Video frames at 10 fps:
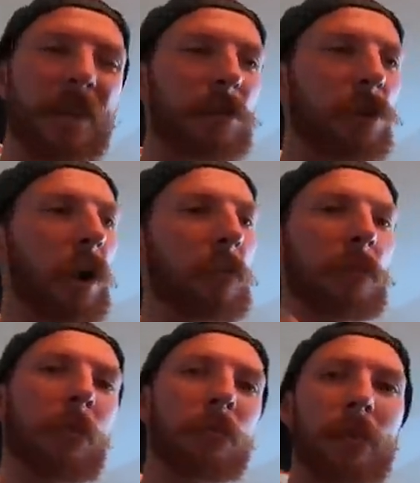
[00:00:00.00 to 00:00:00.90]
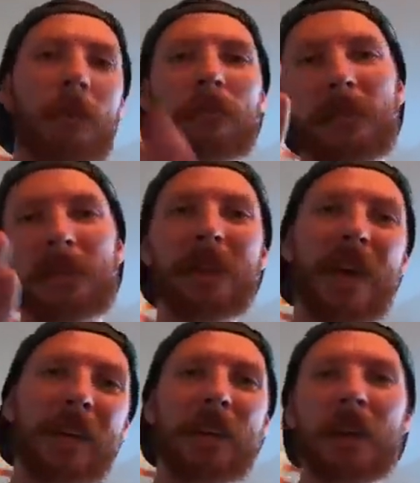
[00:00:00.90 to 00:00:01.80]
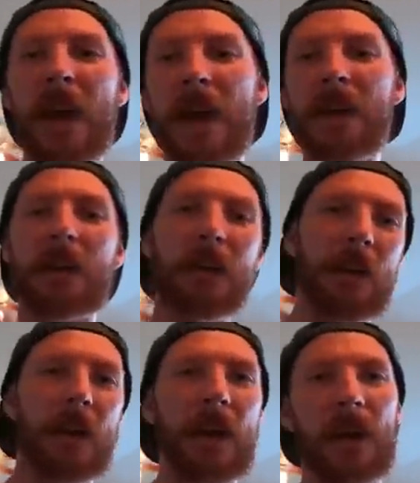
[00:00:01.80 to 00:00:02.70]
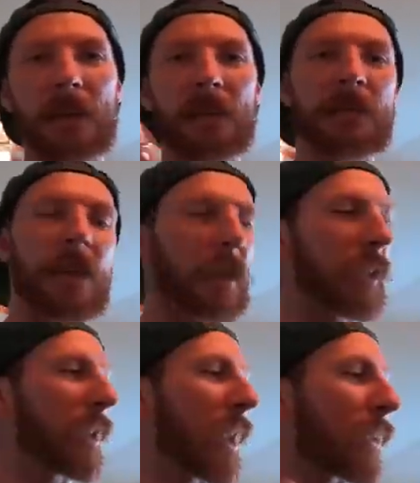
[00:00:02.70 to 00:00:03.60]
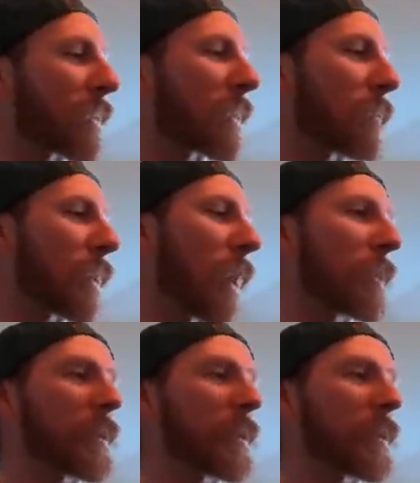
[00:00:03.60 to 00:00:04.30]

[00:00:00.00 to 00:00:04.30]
So I'm liking the 8 and disliking it at the same time.